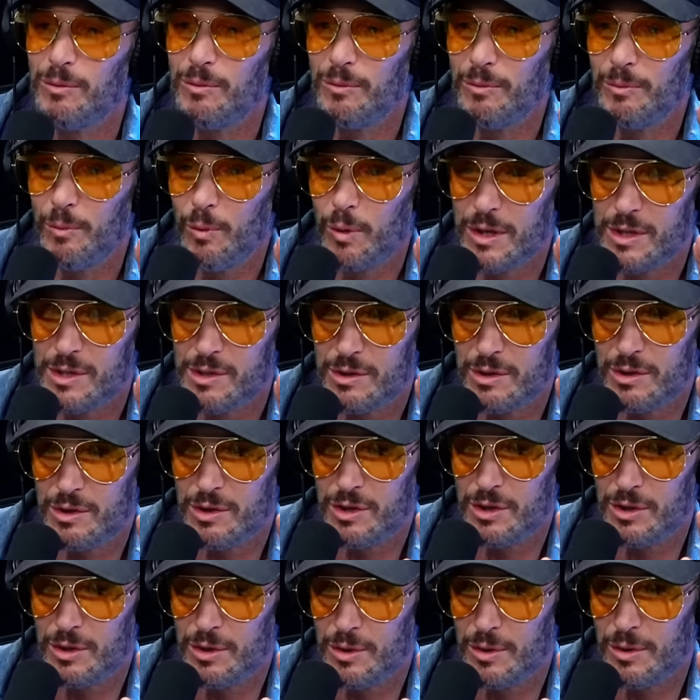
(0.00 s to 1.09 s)
was to
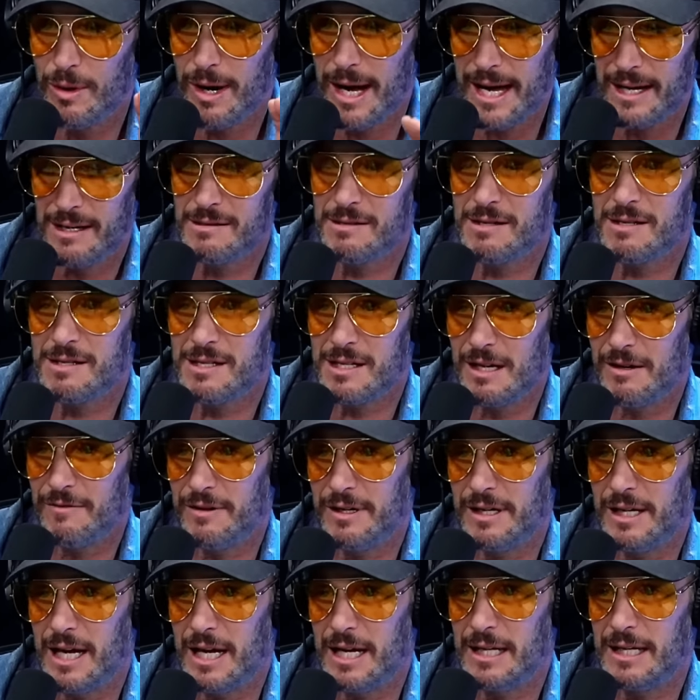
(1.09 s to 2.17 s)
do ecstasy every
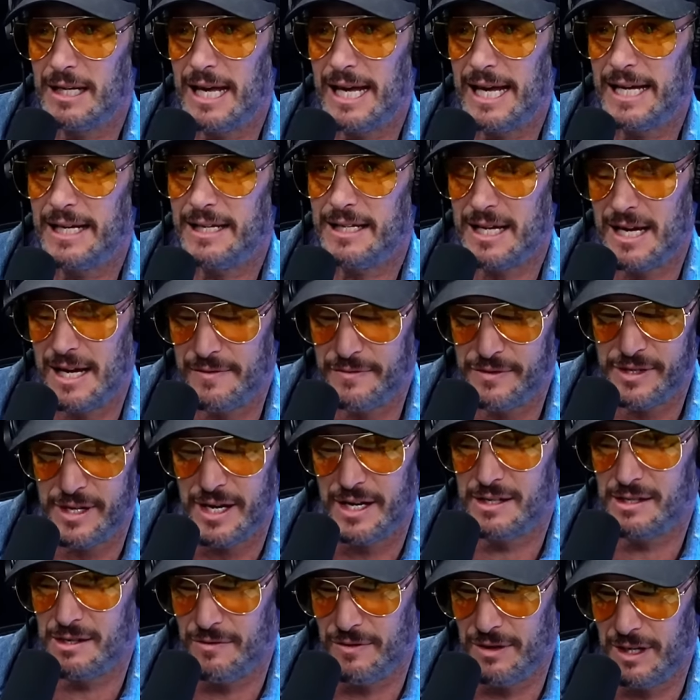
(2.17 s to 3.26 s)
night and to have
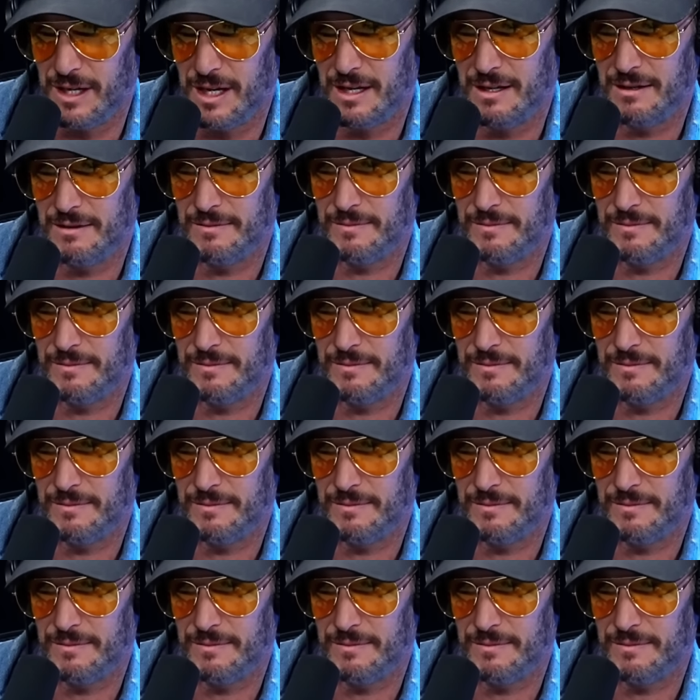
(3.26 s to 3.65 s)
sex every night.